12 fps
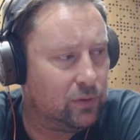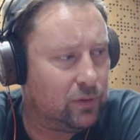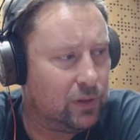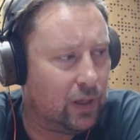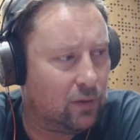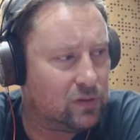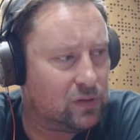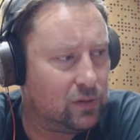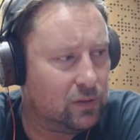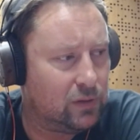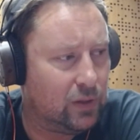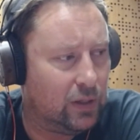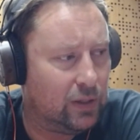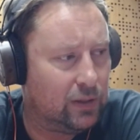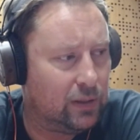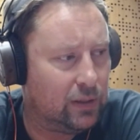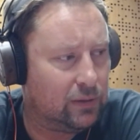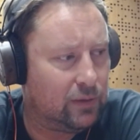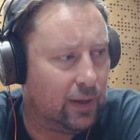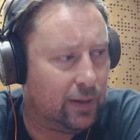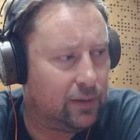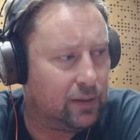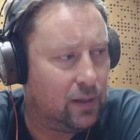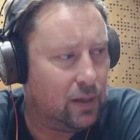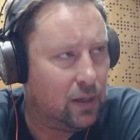2010?